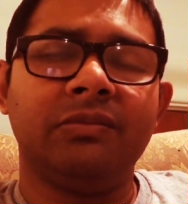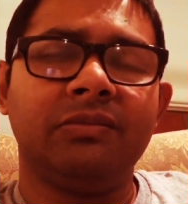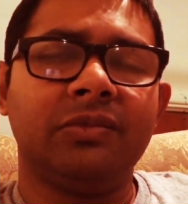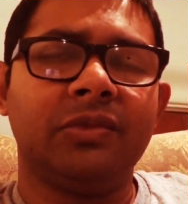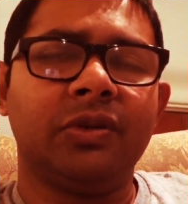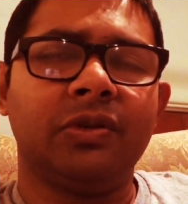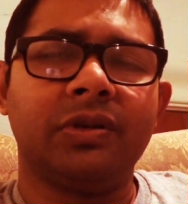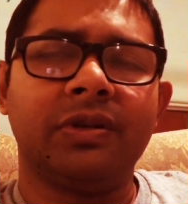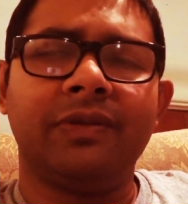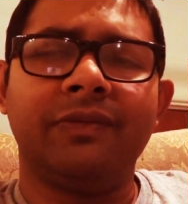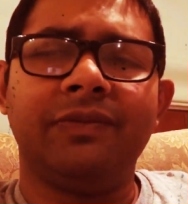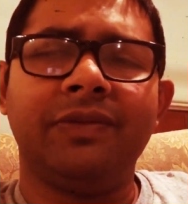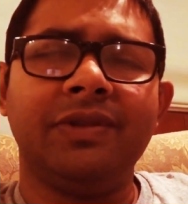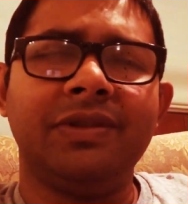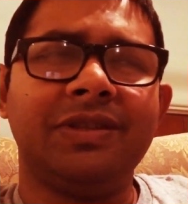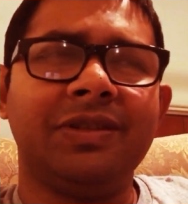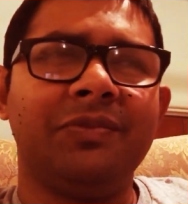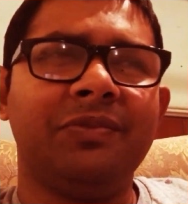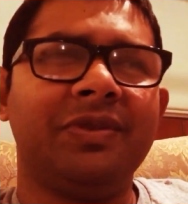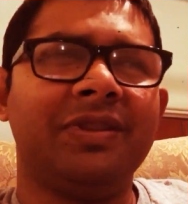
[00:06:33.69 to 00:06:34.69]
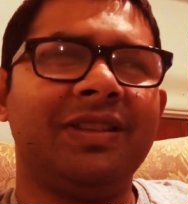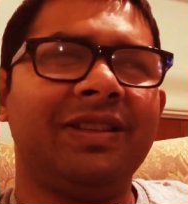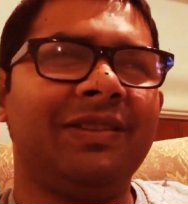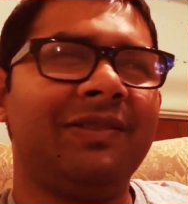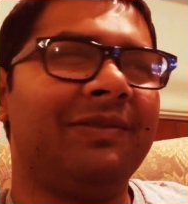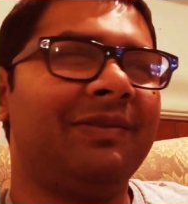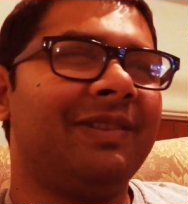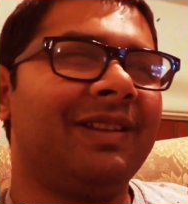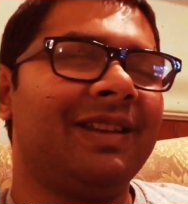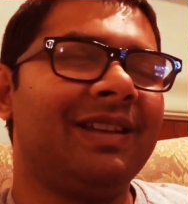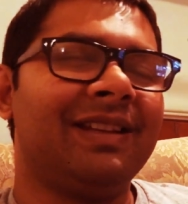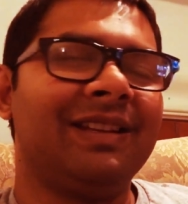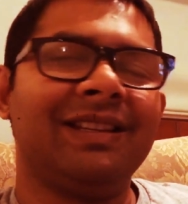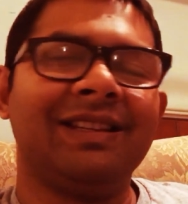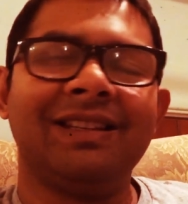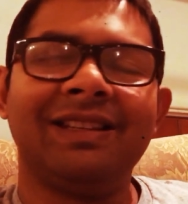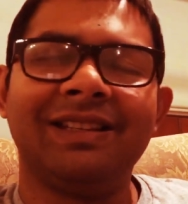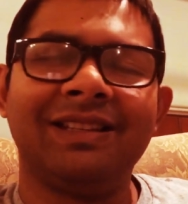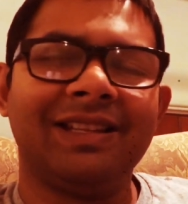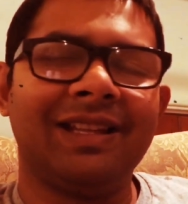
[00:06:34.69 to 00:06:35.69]
don't confuse it with the event
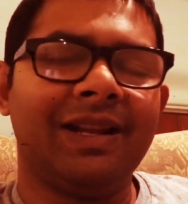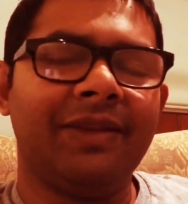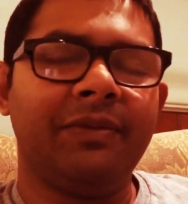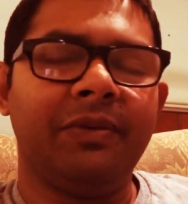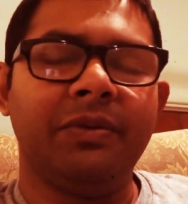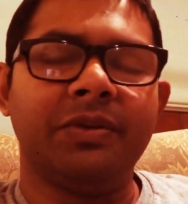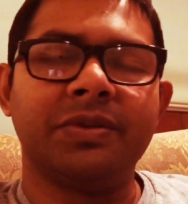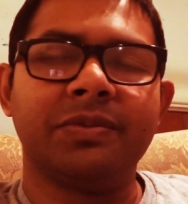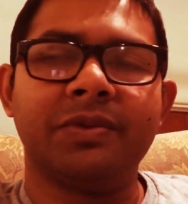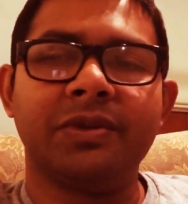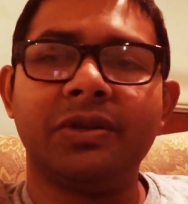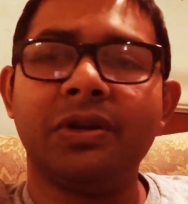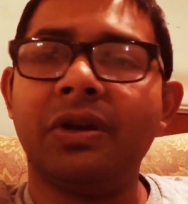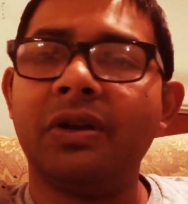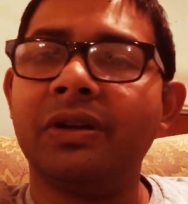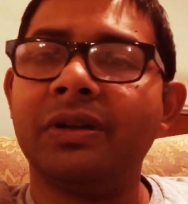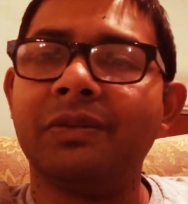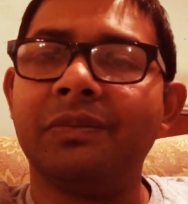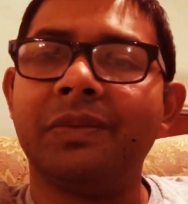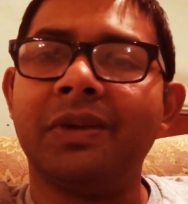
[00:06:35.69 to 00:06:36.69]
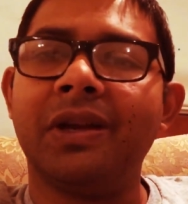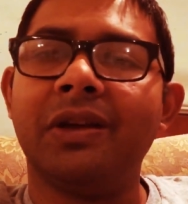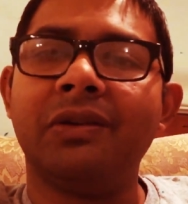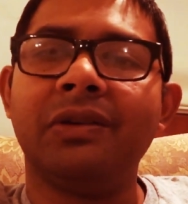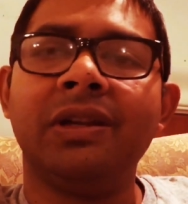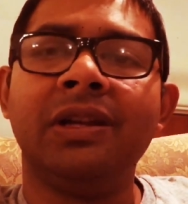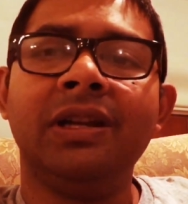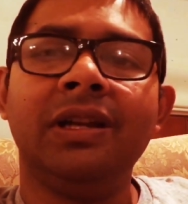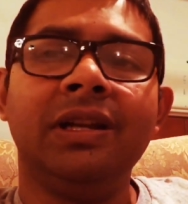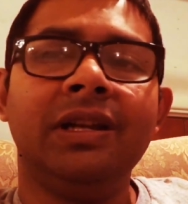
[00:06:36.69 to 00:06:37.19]
that everyone's been talking about.